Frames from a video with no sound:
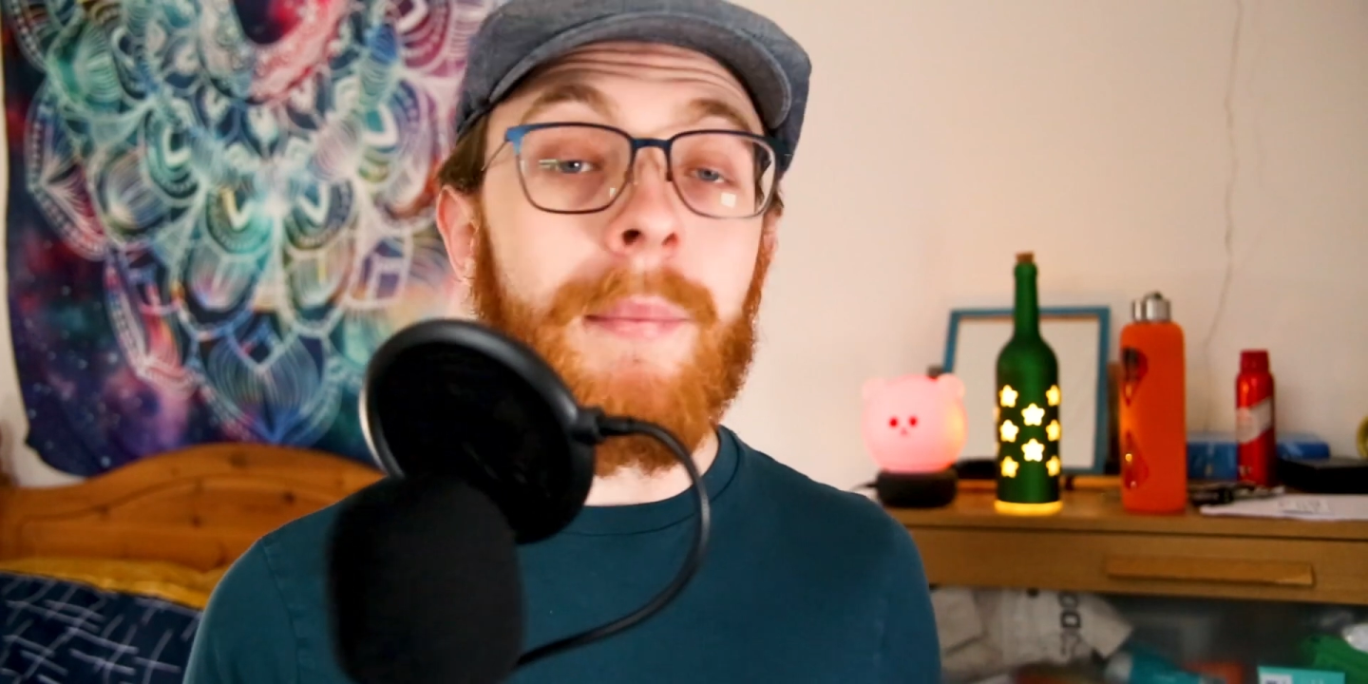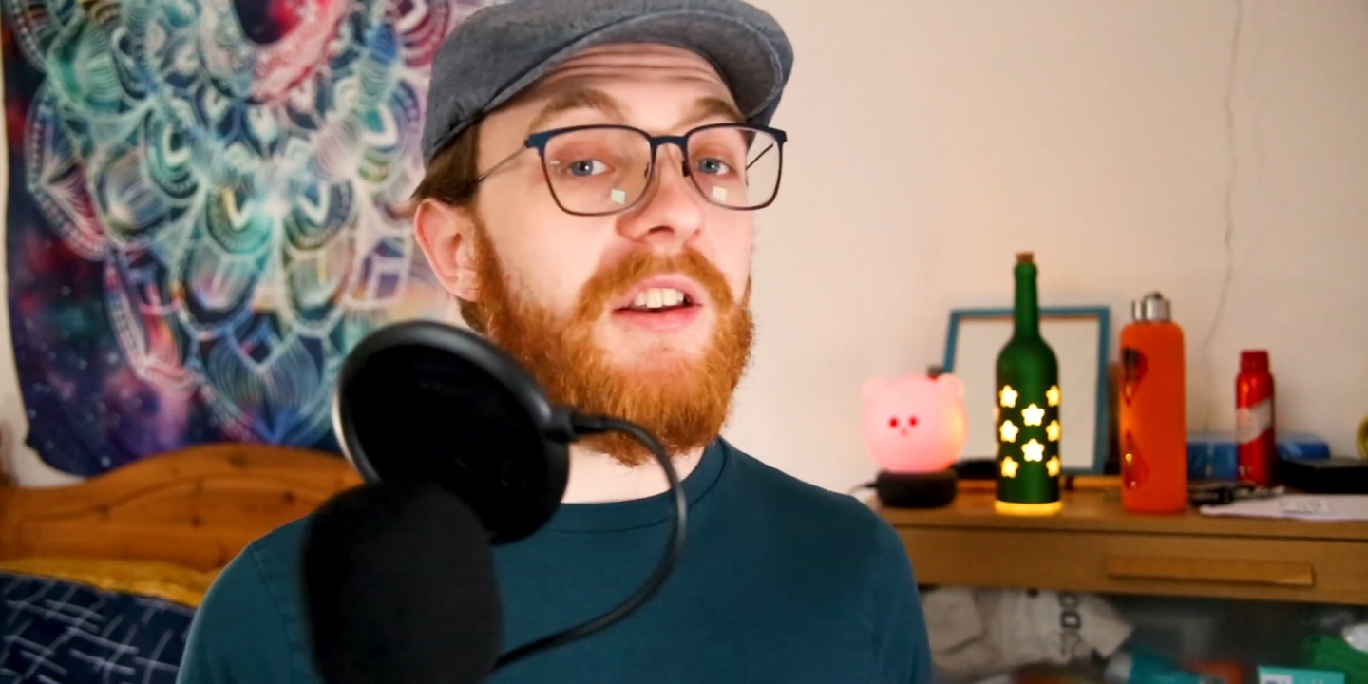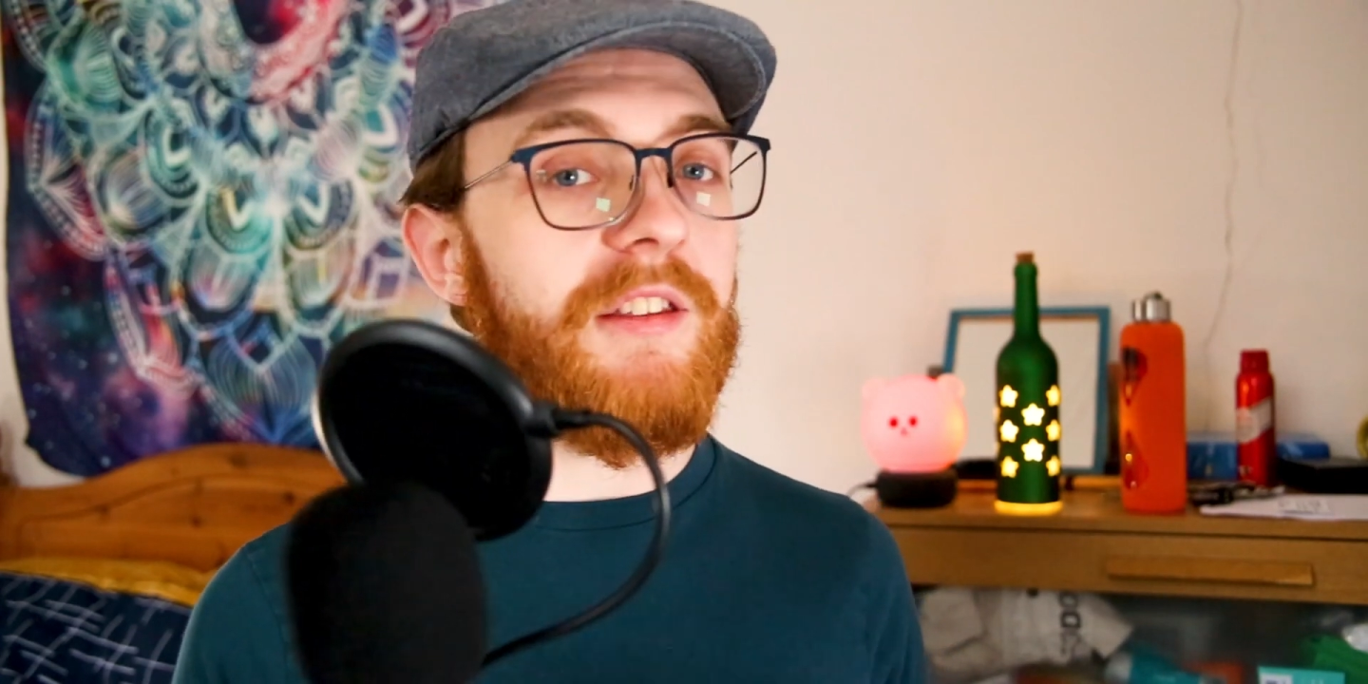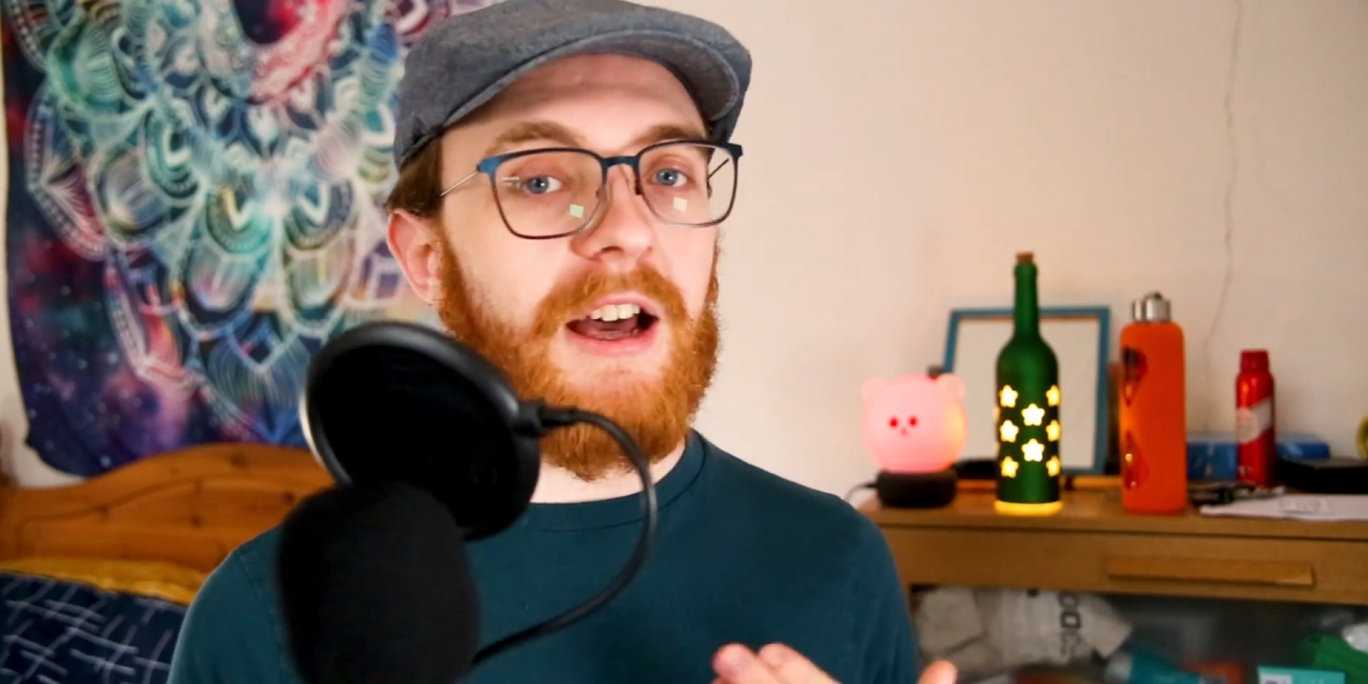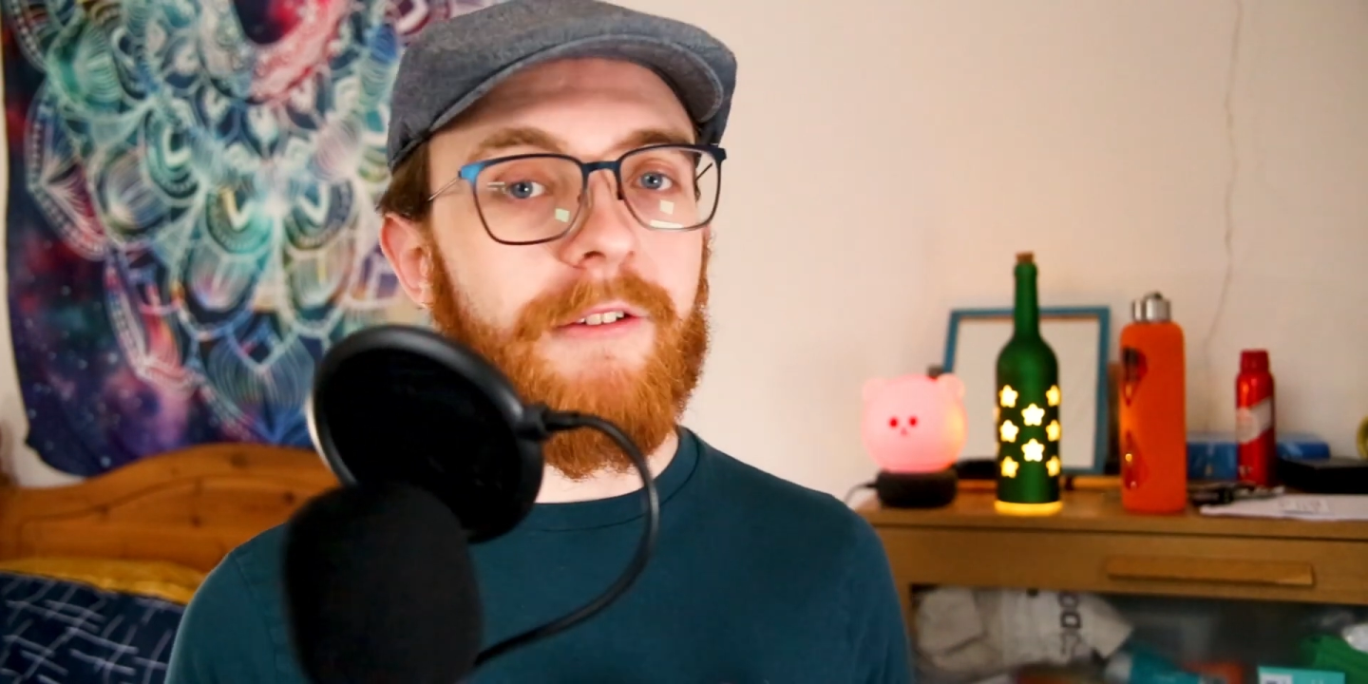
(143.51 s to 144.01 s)

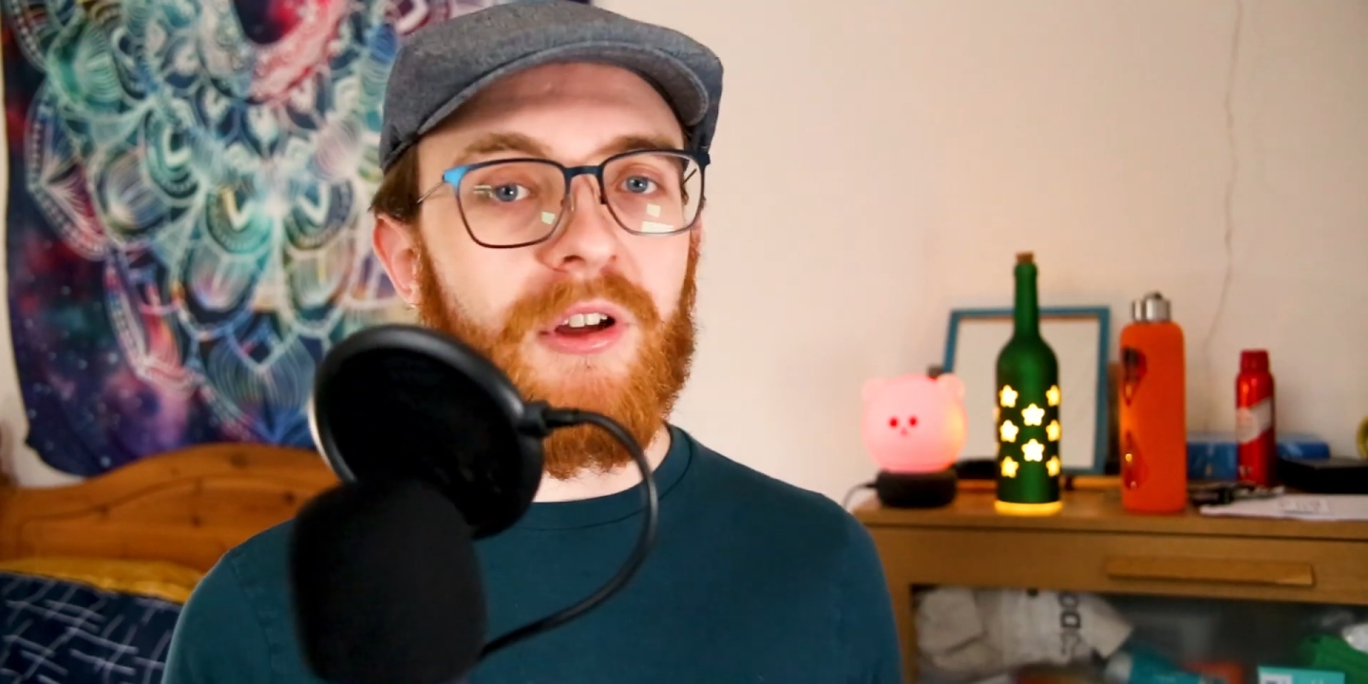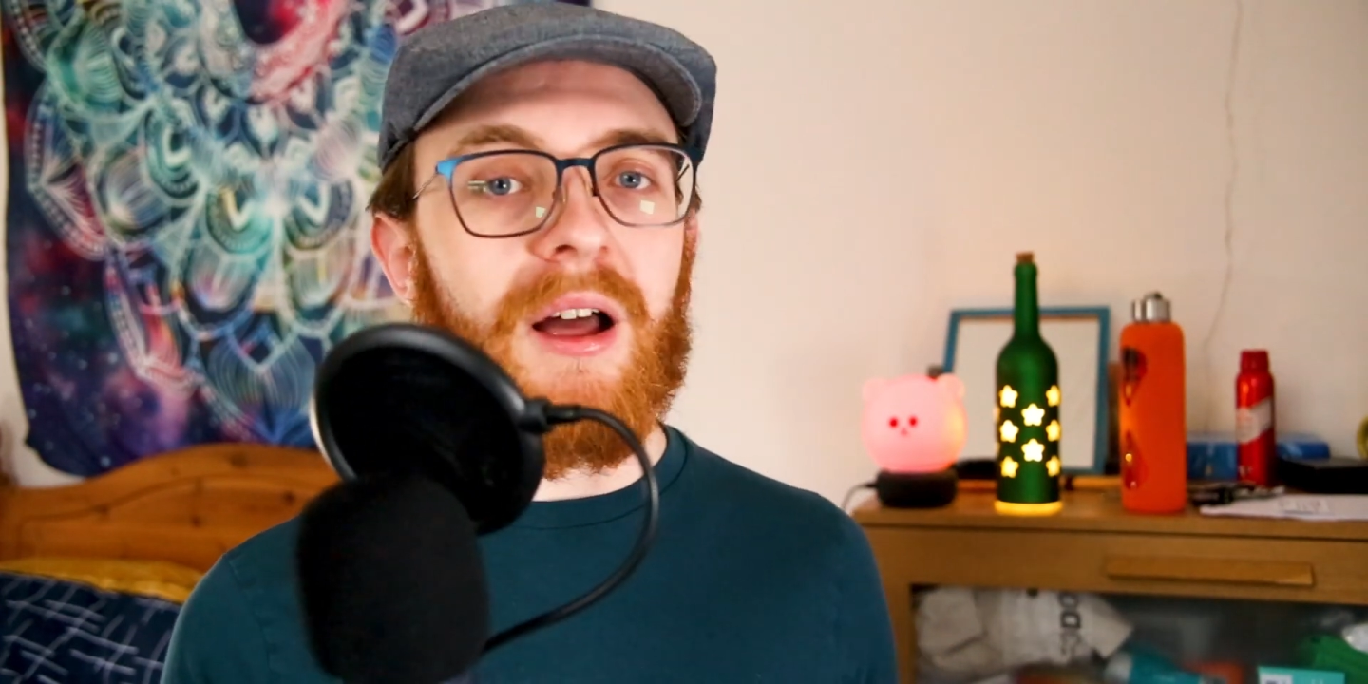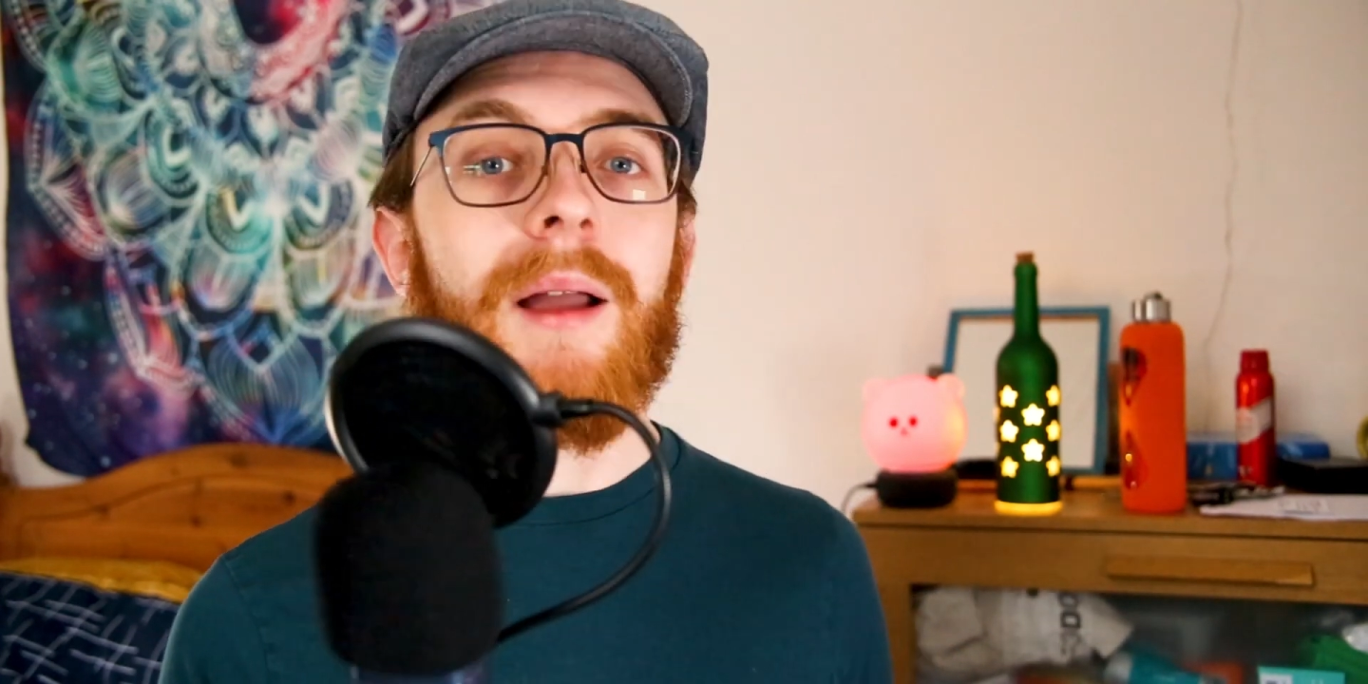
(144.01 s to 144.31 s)
me to cover.